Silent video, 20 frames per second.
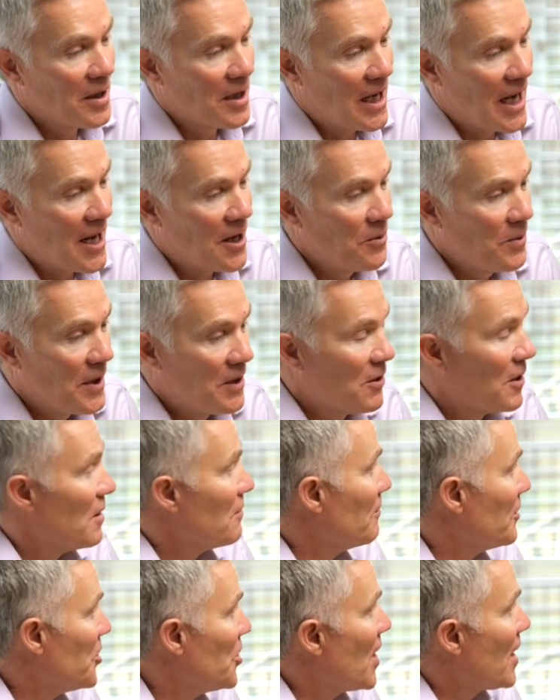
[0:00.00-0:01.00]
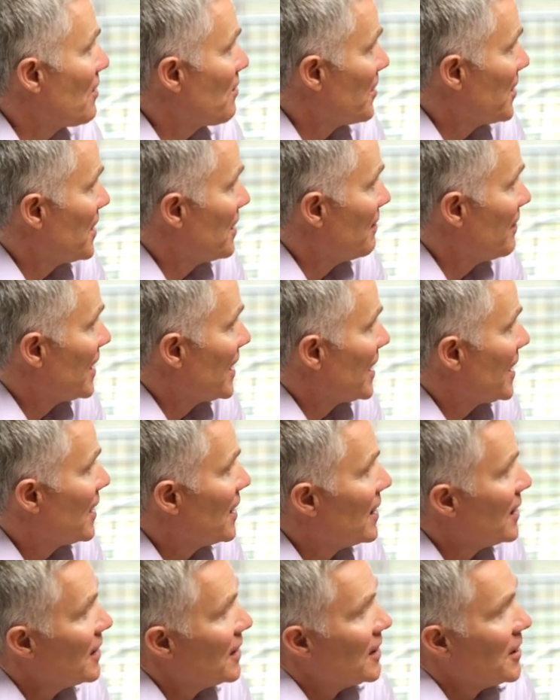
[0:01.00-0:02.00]
how we grow it regeneratively,
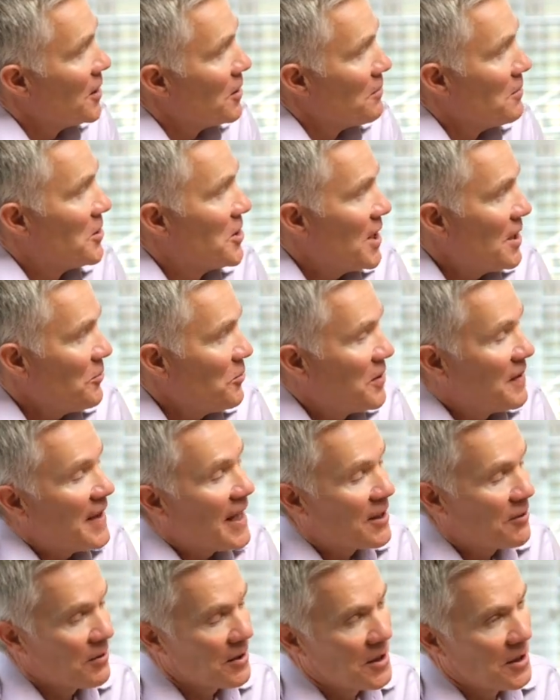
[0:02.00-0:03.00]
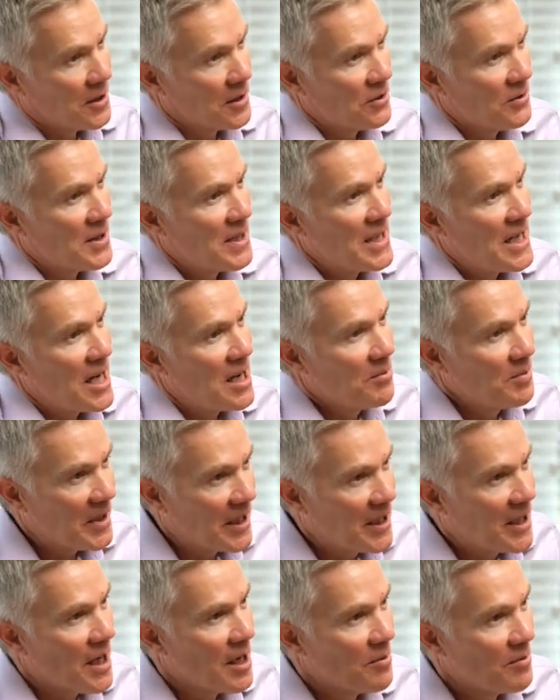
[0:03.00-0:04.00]
regenerative agriculture is now
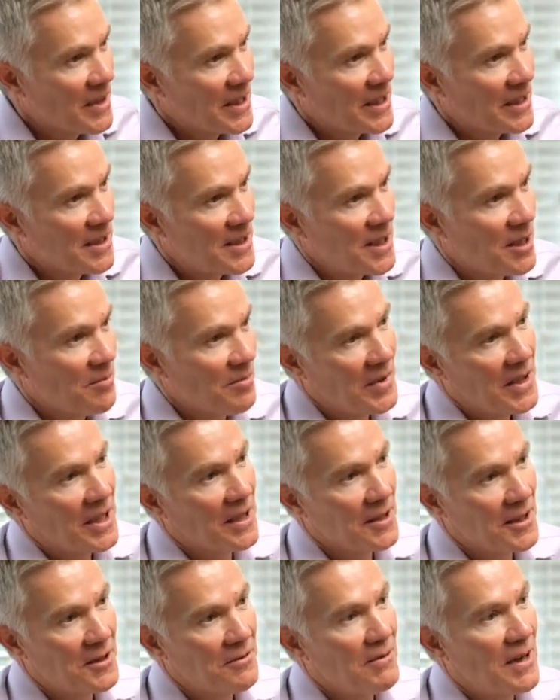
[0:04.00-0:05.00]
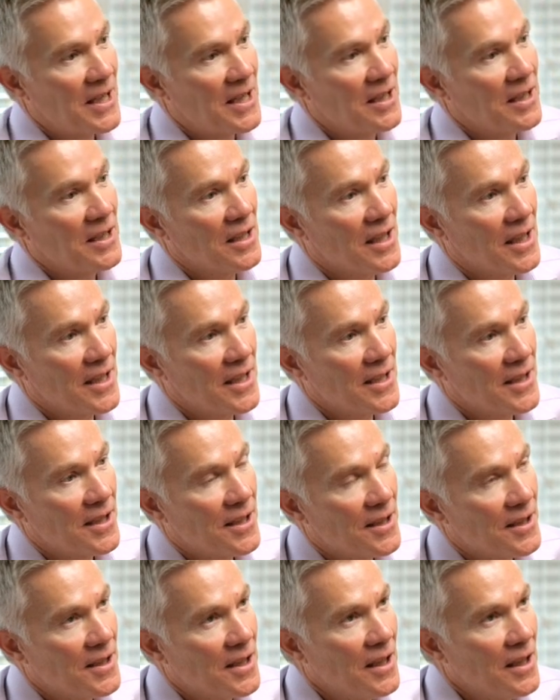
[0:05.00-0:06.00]
becoming something that's recognized
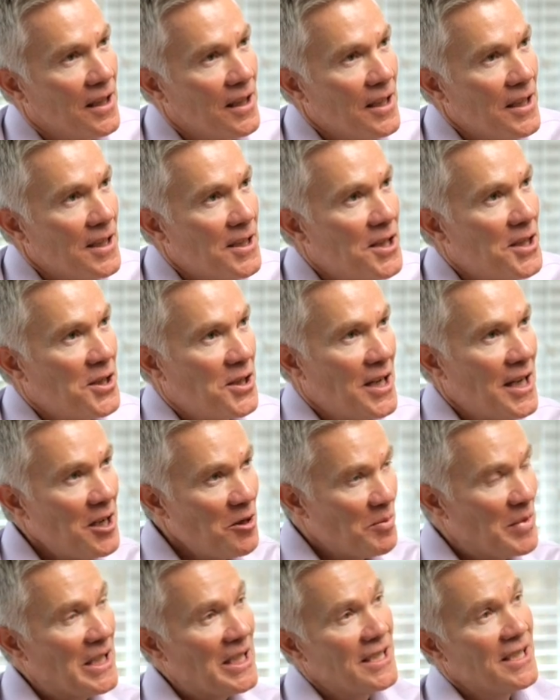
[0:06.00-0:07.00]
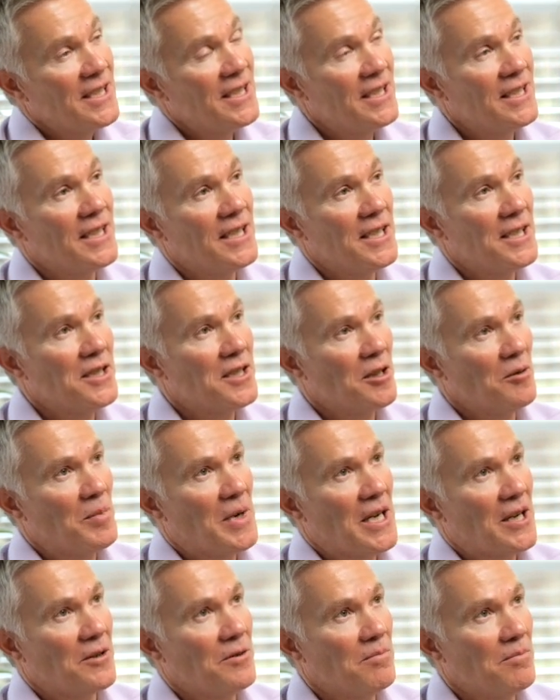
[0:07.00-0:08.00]
as sustainability is
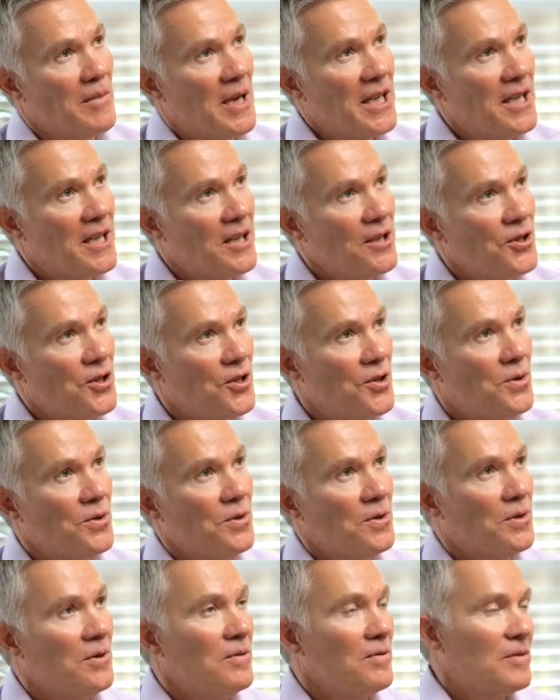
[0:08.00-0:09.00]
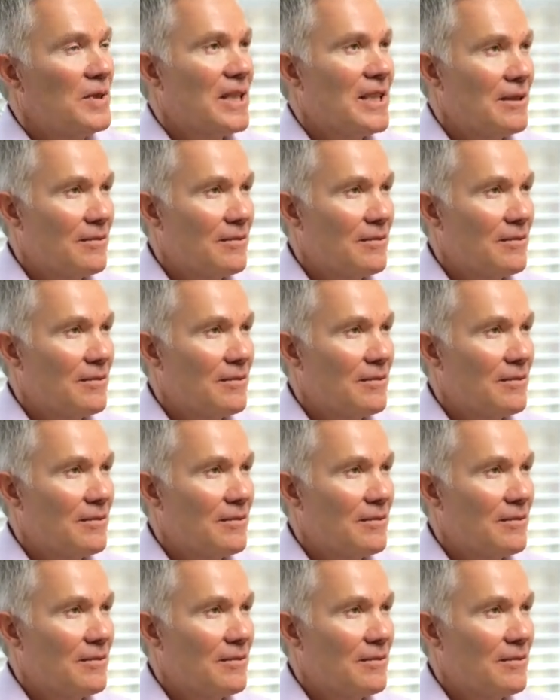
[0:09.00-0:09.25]
about making sure,